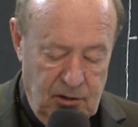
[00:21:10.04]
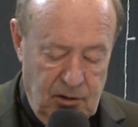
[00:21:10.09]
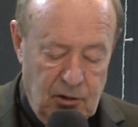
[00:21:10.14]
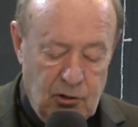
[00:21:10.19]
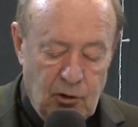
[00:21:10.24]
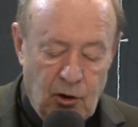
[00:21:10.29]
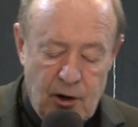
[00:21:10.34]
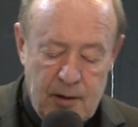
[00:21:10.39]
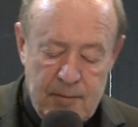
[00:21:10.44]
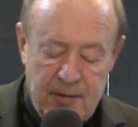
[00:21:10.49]

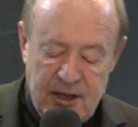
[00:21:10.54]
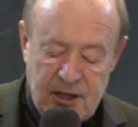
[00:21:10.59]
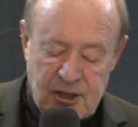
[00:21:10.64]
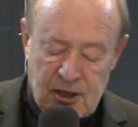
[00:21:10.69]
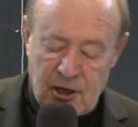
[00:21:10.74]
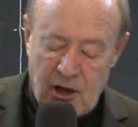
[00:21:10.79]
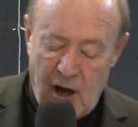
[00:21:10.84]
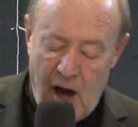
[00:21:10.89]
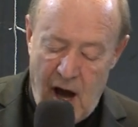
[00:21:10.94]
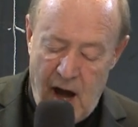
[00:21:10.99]
Glory be to
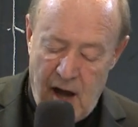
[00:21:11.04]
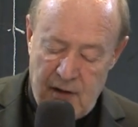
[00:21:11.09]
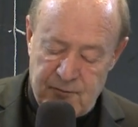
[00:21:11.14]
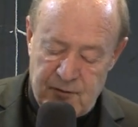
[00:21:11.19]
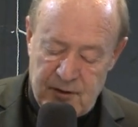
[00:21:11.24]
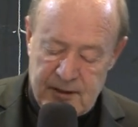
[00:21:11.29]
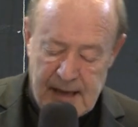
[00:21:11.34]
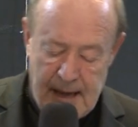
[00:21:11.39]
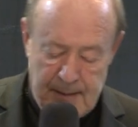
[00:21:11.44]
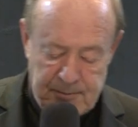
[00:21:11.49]
God
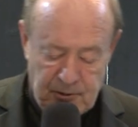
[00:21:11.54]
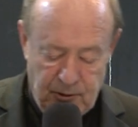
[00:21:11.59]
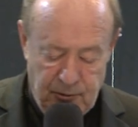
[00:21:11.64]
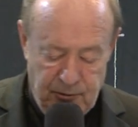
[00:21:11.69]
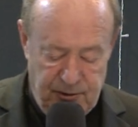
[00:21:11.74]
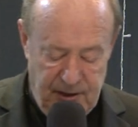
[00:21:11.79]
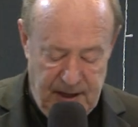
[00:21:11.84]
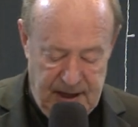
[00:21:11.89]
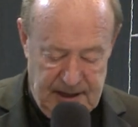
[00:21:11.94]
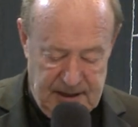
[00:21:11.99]
for dappled
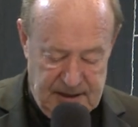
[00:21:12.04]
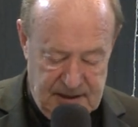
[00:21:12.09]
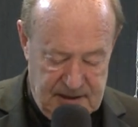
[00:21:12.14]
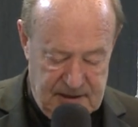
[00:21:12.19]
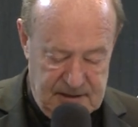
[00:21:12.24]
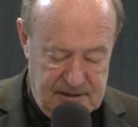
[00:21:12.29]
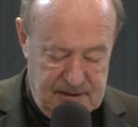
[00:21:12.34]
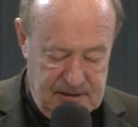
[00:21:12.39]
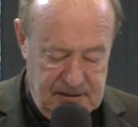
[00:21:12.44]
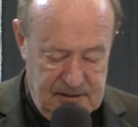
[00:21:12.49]

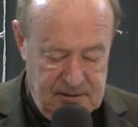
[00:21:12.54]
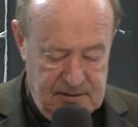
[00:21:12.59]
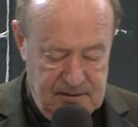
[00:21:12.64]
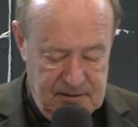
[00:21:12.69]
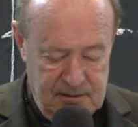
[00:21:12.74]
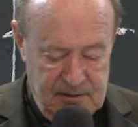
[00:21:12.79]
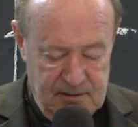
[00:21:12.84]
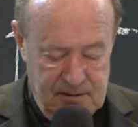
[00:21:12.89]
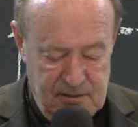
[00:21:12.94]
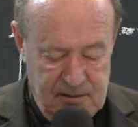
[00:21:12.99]
things,
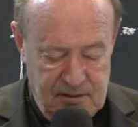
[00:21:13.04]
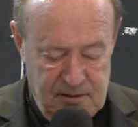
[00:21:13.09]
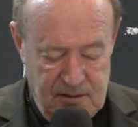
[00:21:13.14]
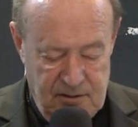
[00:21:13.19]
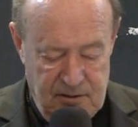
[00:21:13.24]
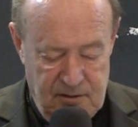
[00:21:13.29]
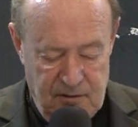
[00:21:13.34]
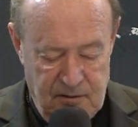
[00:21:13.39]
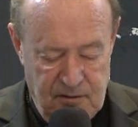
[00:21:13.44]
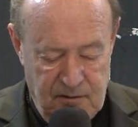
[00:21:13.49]

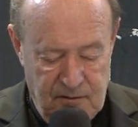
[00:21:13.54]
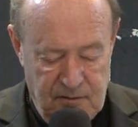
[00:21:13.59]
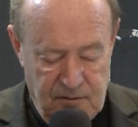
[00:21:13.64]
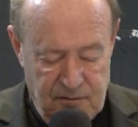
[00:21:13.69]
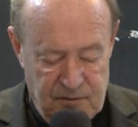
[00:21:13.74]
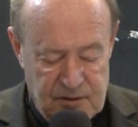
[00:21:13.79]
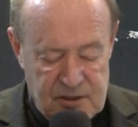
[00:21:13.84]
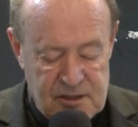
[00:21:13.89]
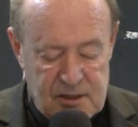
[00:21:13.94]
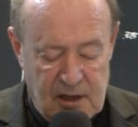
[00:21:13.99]

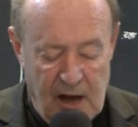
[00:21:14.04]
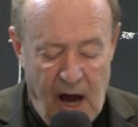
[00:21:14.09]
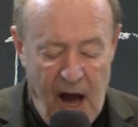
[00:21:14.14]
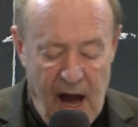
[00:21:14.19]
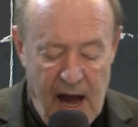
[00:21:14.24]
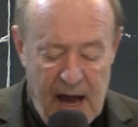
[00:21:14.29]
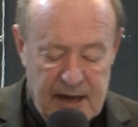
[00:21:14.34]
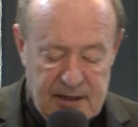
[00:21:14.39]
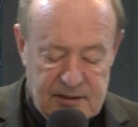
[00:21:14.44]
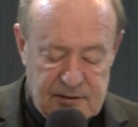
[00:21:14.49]
for
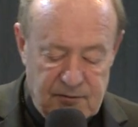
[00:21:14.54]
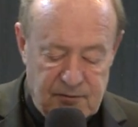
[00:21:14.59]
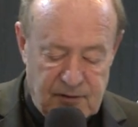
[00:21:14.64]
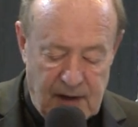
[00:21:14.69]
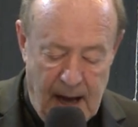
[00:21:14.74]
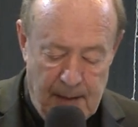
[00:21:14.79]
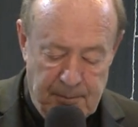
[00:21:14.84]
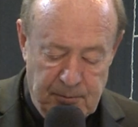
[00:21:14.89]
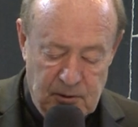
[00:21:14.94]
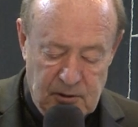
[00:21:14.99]
skies of
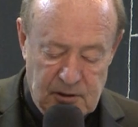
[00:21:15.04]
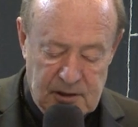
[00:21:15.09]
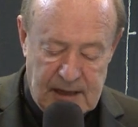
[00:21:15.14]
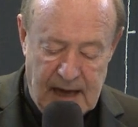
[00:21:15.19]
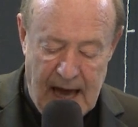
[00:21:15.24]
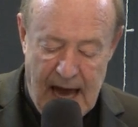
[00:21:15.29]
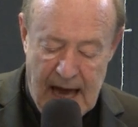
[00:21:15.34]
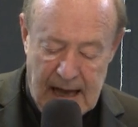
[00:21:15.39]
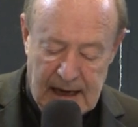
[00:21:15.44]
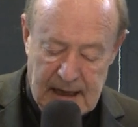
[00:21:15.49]
coupled
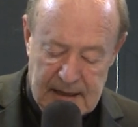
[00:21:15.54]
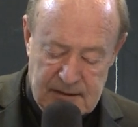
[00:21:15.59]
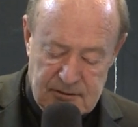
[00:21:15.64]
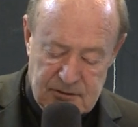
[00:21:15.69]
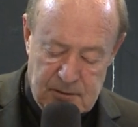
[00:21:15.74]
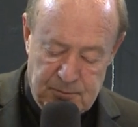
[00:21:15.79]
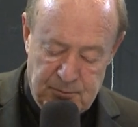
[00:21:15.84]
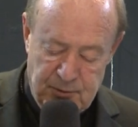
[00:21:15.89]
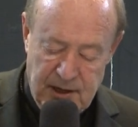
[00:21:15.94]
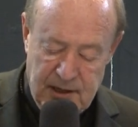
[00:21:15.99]

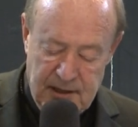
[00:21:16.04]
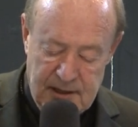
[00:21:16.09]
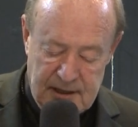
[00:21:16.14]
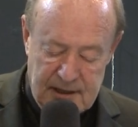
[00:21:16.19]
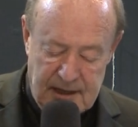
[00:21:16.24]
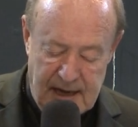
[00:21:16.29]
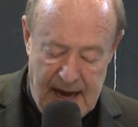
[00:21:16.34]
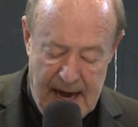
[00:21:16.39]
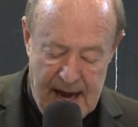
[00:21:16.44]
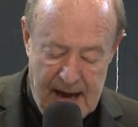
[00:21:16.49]
colours, a
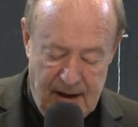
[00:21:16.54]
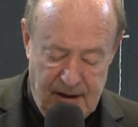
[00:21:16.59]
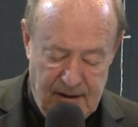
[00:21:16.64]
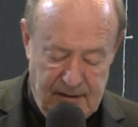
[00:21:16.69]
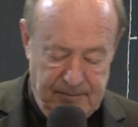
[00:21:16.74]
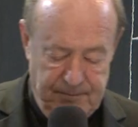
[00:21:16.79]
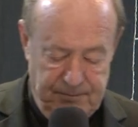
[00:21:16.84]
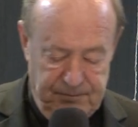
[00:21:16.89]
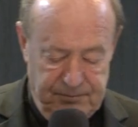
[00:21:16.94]
brinded cow,